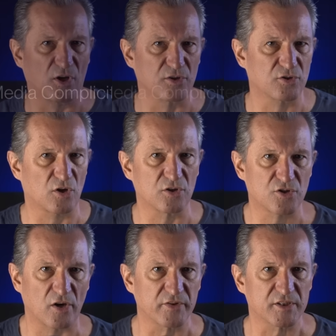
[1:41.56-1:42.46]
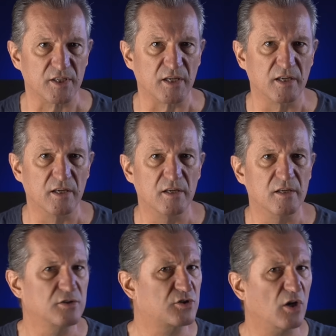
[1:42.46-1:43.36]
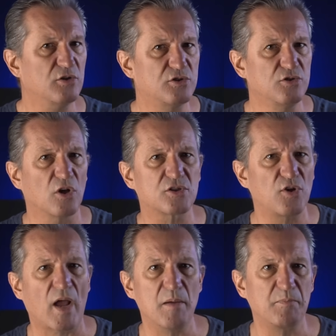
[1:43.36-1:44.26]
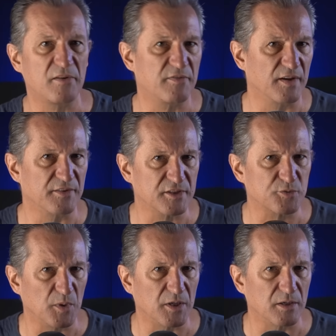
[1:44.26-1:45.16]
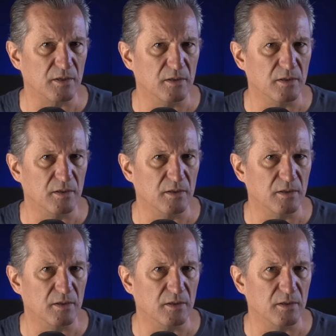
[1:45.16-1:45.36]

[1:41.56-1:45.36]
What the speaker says: on controversy, chose not to amplify this one.